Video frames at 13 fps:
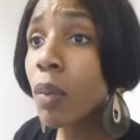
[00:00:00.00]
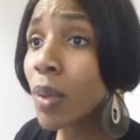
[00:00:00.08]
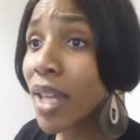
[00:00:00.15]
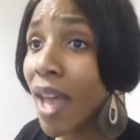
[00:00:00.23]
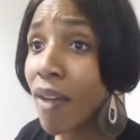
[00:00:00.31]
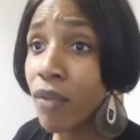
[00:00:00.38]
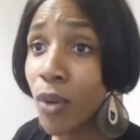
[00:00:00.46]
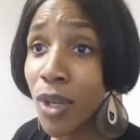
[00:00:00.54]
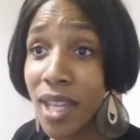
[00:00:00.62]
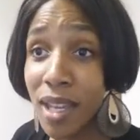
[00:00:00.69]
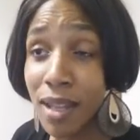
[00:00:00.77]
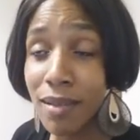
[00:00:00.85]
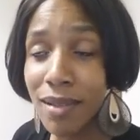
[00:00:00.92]
We have four
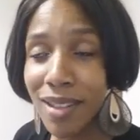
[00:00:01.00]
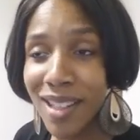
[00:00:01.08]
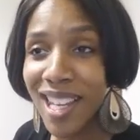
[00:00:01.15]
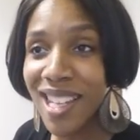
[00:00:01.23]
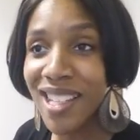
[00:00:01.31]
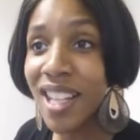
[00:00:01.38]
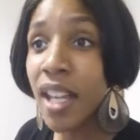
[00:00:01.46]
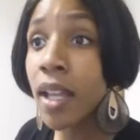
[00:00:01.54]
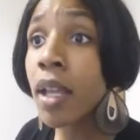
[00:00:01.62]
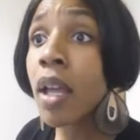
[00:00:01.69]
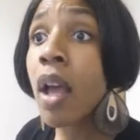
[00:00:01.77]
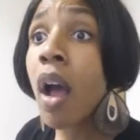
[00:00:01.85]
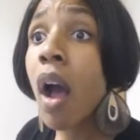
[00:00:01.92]
kids, again.
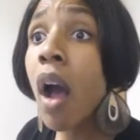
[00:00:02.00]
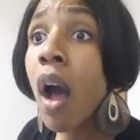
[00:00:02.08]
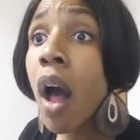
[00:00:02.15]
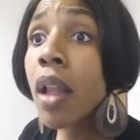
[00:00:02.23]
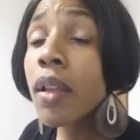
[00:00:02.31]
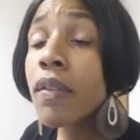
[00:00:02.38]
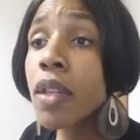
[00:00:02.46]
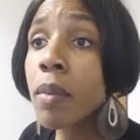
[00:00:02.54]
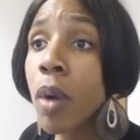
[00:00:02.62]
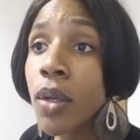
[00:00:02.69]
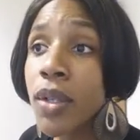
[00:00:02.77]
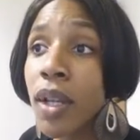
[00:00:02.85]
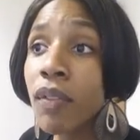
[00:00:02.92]
All of
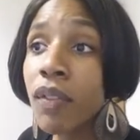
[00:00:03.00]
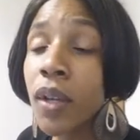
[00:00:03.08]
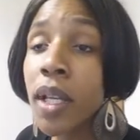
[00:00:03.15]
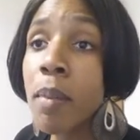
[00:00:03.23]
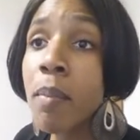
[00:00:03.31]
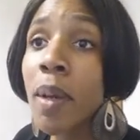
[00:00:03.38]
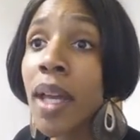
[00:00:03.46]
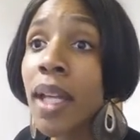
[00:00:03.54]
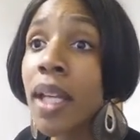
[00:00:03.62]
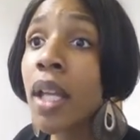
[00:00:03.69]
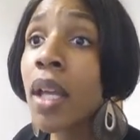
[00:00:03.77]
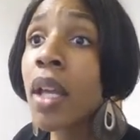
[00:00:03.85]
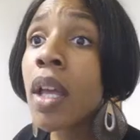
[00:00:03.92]
them are different, but